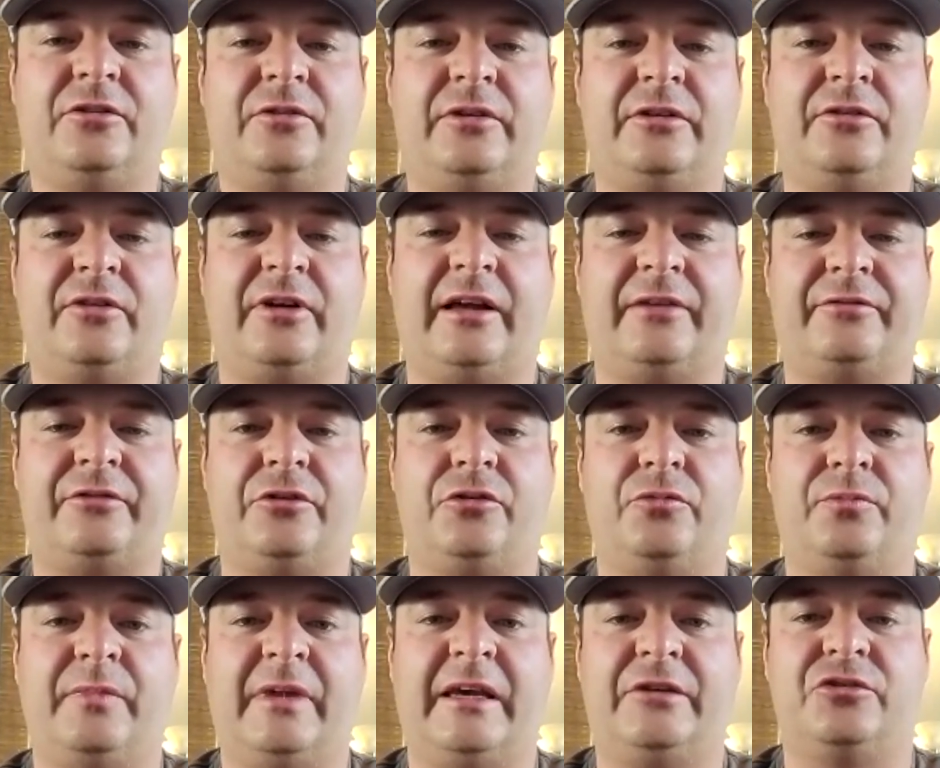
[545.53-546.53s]
You don't have to
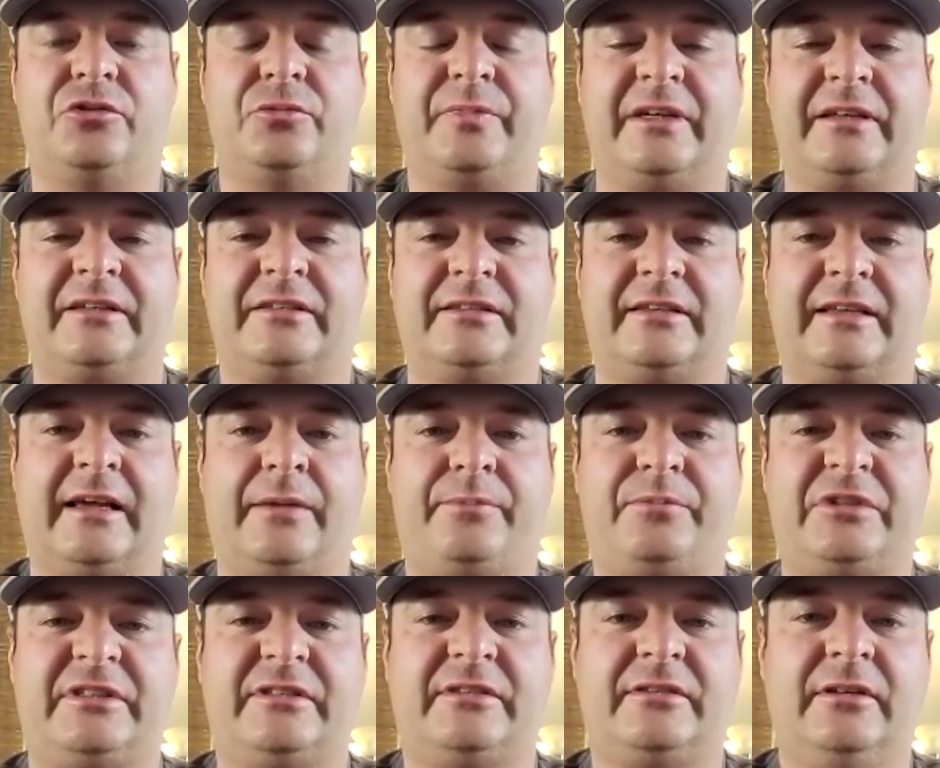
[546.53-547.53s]
do major big
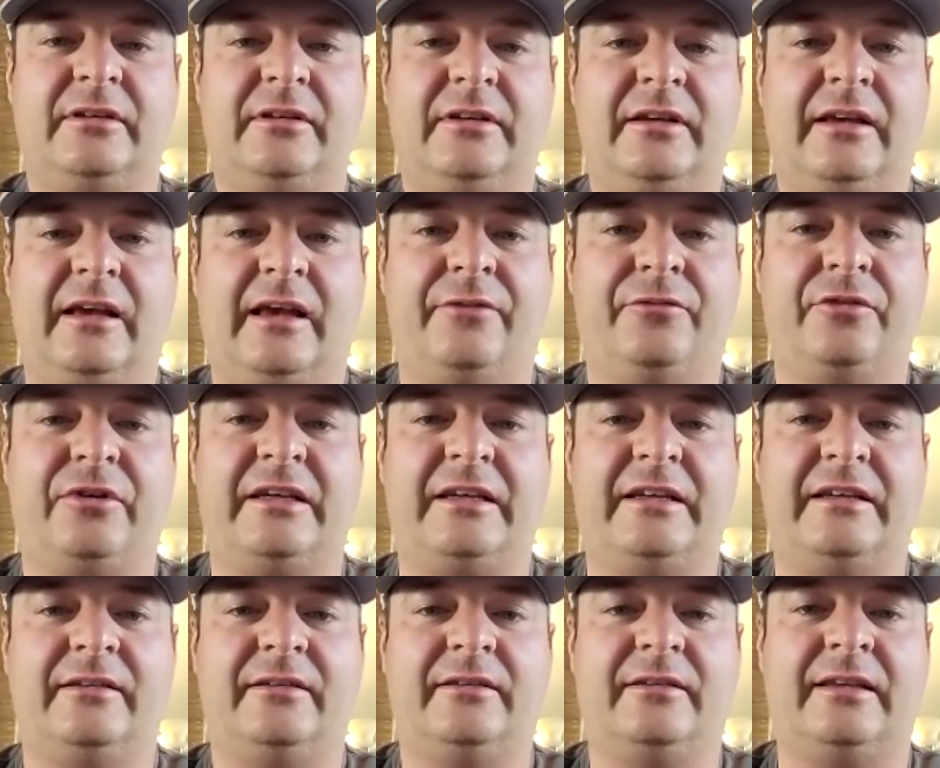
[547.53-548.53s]
steps
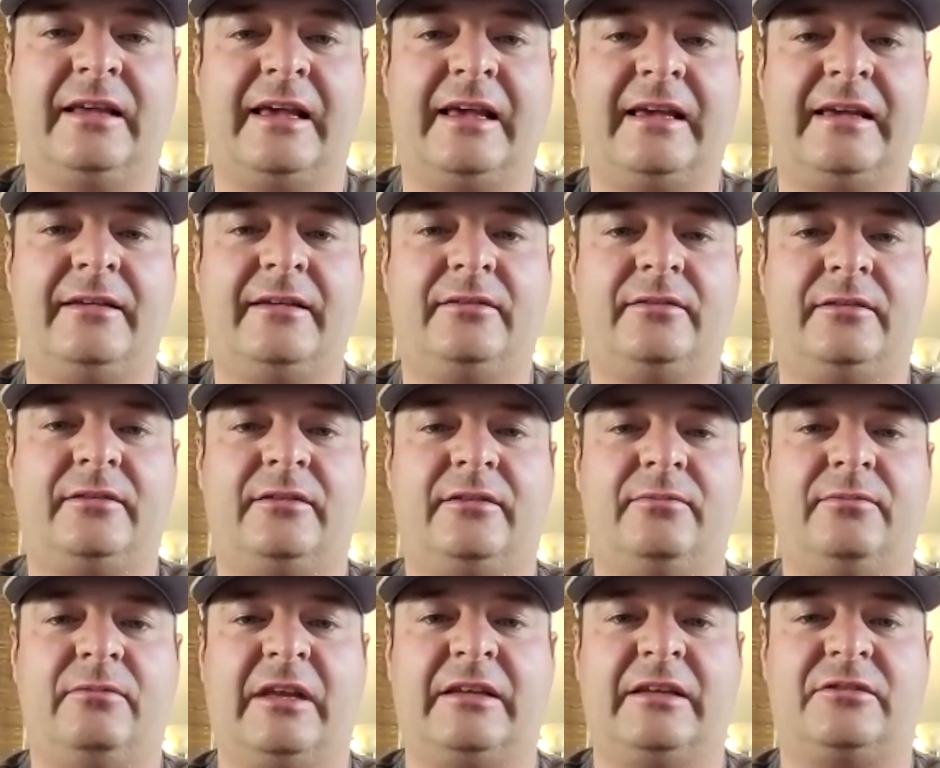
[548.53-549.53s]
every day.
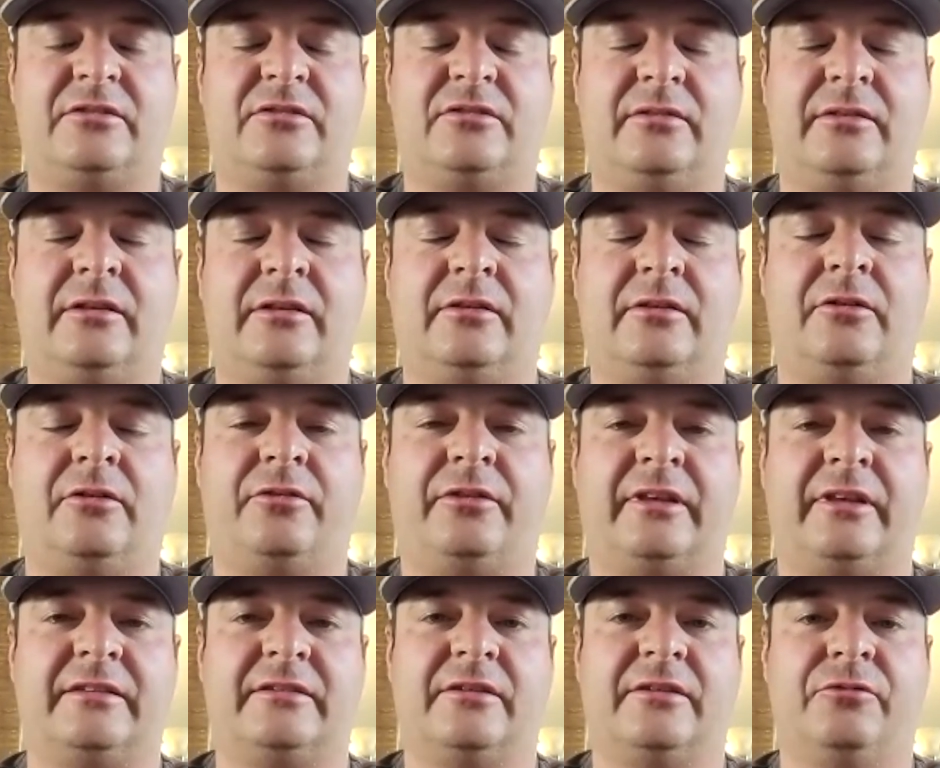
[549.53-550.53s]
It's the little
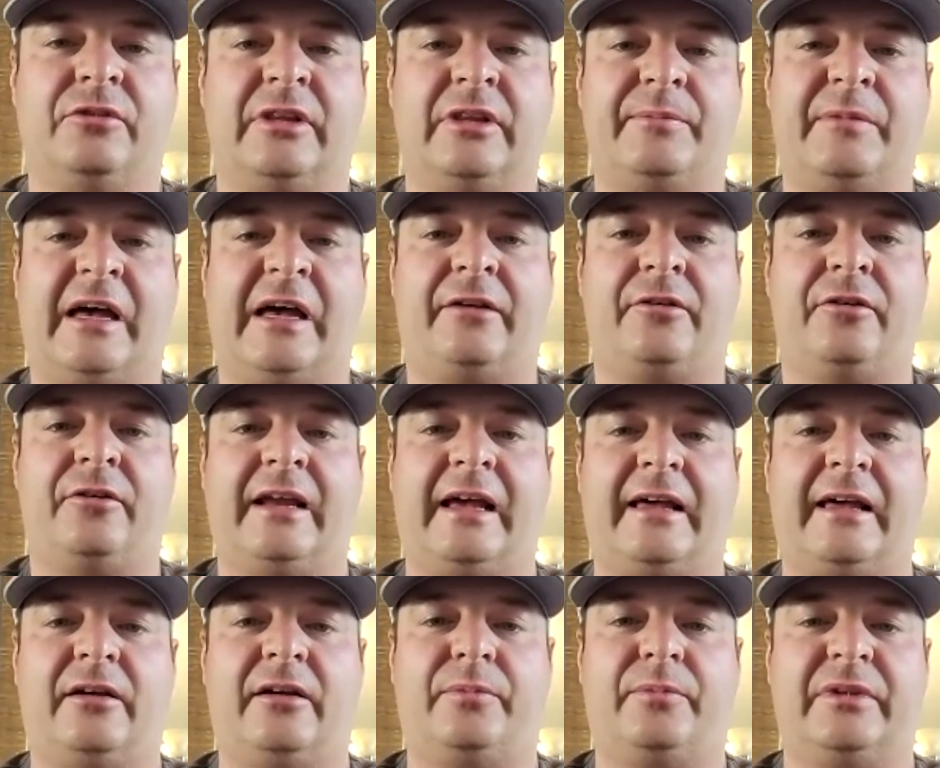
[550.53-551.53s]
things that really matter and
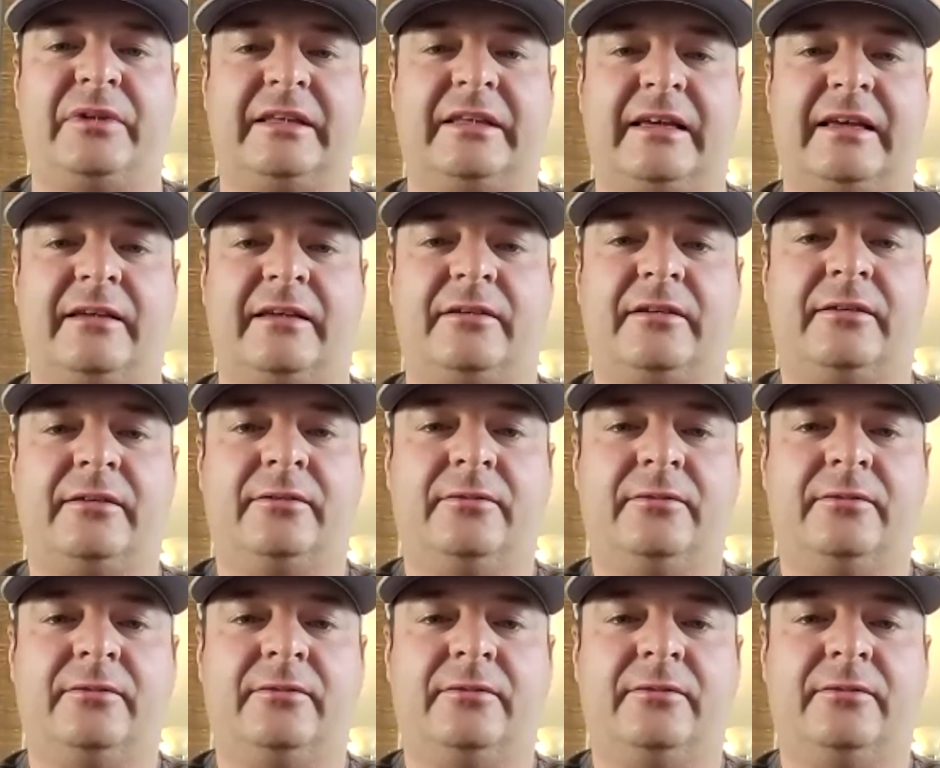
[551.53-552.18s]
add up at the end.